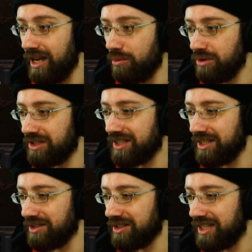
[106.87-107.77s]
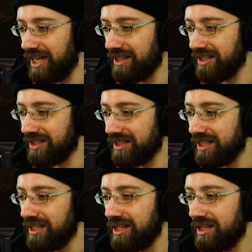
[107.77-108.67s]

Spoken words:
I would still say this is